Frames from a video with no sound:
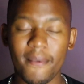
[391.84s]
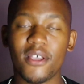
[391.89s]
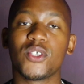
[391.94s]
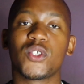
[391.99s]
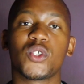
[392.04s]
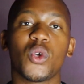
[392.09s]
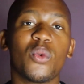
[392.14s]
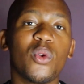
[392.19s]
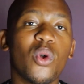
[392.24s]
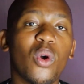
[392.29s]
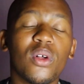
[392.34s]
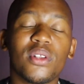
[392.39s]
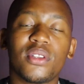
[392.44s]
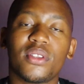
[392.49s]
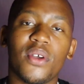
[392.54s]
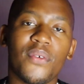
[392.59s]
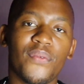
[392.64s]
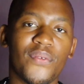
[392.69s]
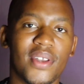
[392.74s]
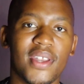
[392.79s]
So we're all
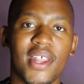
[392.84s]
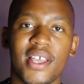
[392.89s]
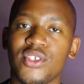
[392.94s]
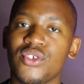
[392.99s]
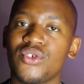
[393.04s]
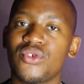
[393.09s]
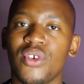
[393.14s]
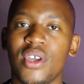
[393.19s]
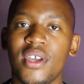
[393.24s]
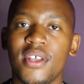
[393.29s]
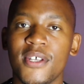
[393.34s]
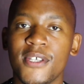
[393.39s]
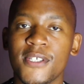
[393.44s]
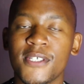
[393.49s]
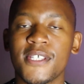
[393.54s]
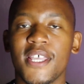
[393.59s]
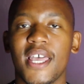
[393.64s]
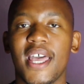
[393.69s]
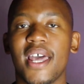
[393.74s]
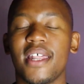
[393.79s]
different as traders,
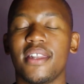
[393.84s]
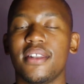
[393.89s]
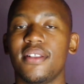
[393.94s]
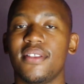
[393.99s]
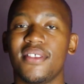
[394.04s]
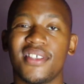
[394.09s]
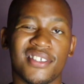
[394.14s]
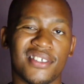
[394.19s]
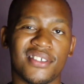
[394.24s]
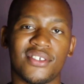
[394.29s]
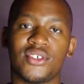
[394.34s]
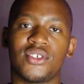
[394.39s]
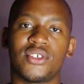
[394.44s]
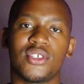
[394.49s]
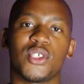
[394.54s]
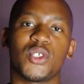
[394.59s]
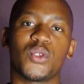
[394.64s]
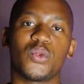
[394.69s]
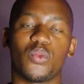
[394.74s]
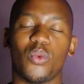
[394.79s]
and this is
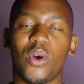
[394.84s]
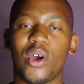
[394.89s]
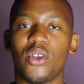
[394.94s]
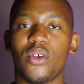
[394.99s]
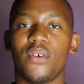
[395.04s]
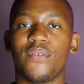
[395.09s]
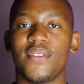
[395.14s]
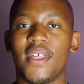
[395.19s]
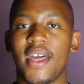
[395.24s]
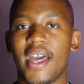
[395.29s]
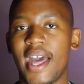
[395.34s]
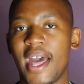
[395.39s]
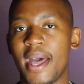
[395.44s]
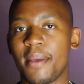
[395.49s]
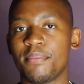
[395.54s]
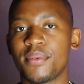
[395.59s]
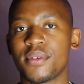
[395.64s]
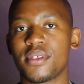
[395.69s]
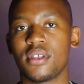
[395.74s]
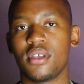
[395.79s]
just one of the
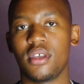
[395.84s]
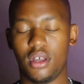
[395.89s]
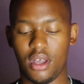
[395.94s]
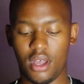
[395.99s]
apps